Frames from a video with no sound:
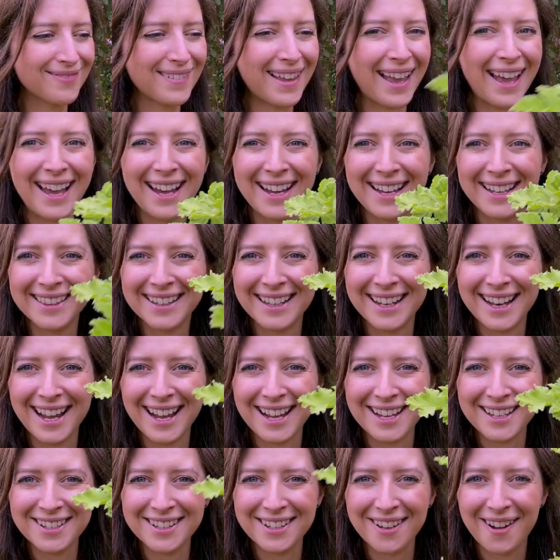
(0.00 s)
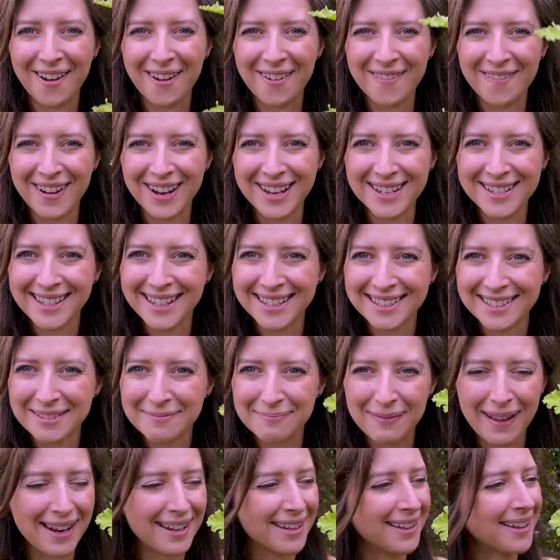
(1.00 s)
And the last of my scented
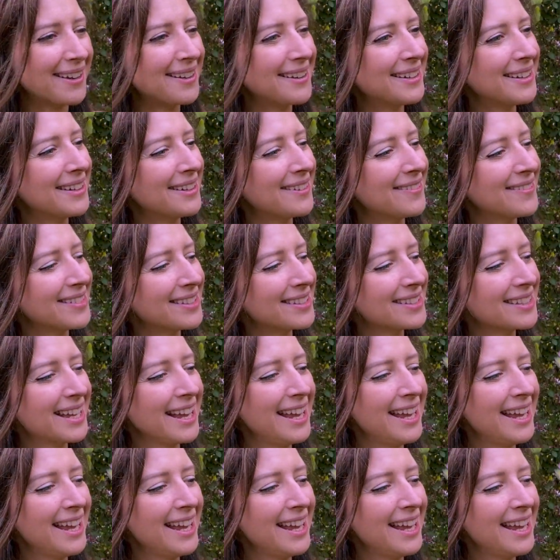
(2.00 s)
pelargoniums